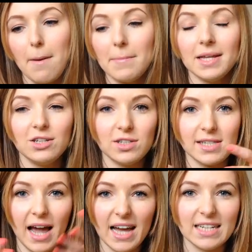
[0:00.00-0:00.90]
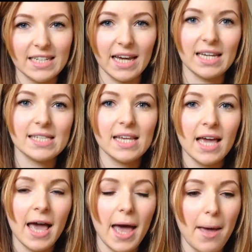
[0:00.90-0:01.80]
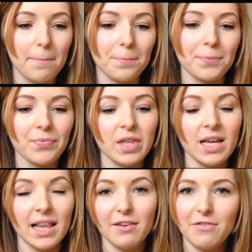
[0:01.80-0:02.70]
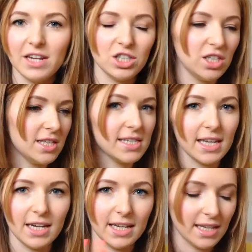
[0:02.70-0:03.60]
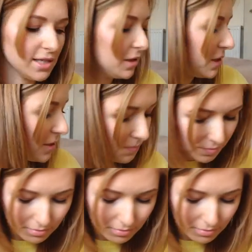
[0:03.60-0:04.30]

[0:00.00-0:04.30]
and it does add a nice like finish to the skin and nice glow.